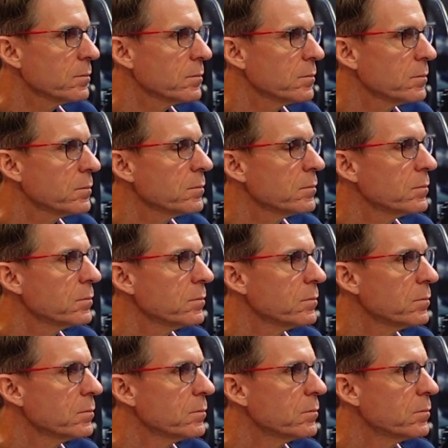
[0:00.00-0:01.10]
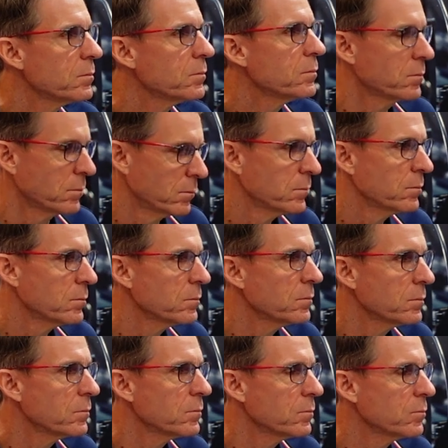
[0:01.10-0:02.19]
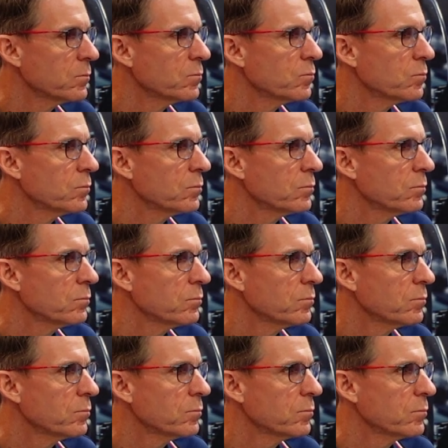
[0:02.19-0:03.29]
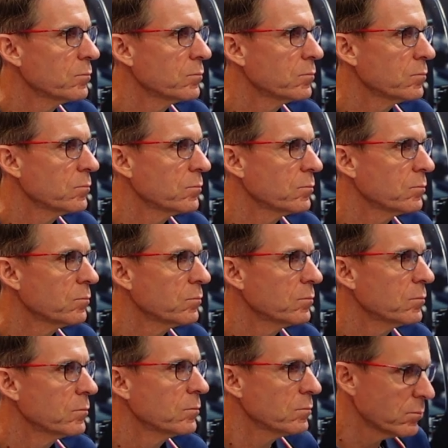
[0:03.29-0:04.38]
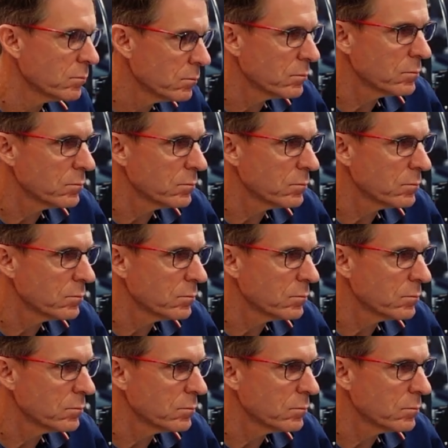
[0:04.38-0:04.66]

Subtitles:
The person shown says nothing.